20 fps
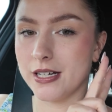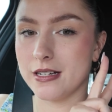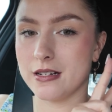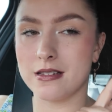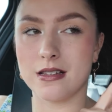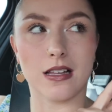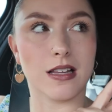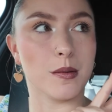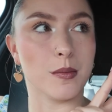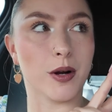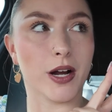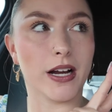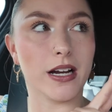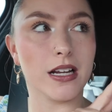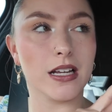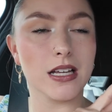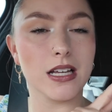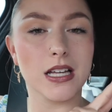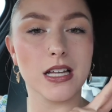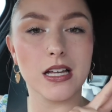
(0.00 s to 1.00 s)
and to celebrate
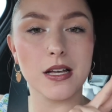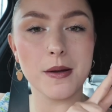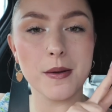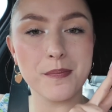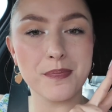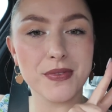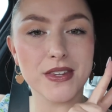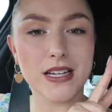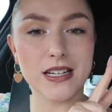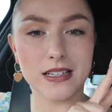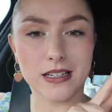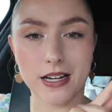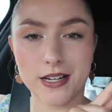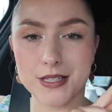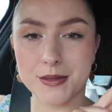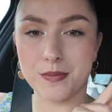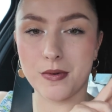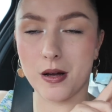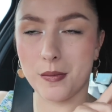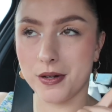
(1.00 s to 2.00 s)

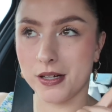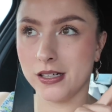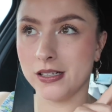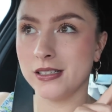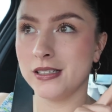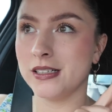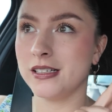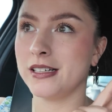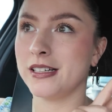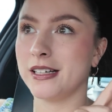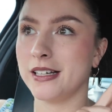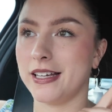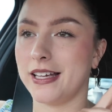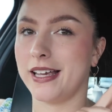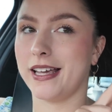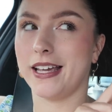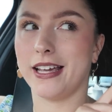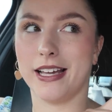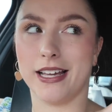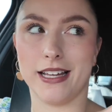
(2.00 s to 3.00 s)
Nate's mama.
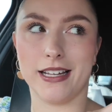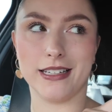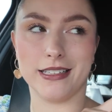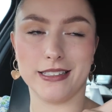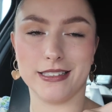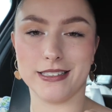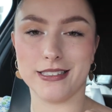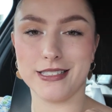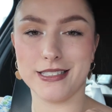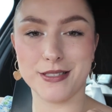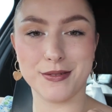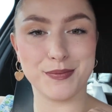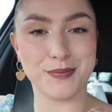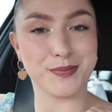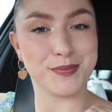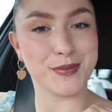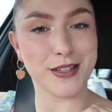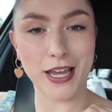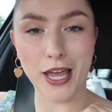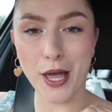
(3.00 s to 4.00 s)
And
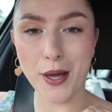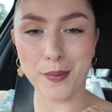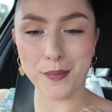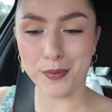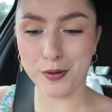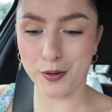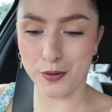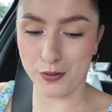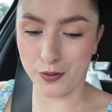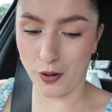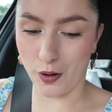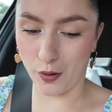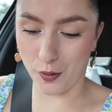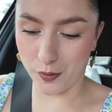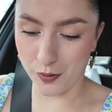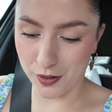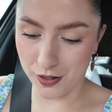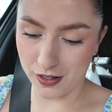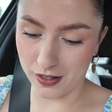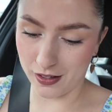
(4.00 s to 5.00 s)
yeah, so
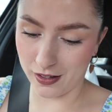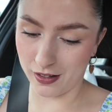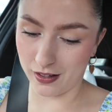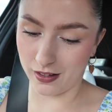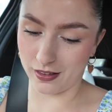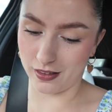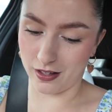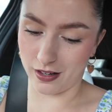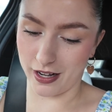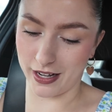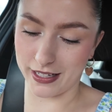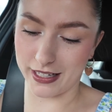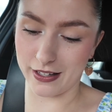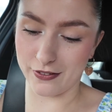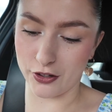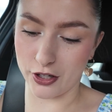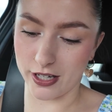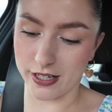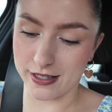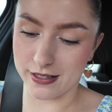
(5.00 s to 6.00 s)
thought I'd give
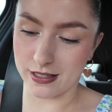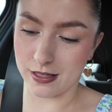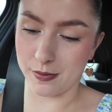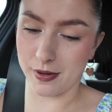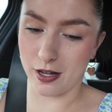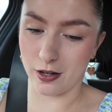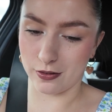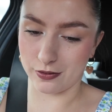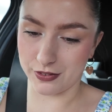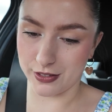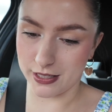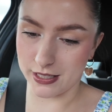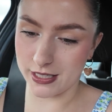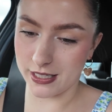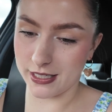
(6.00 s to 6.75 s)
you guys some outfit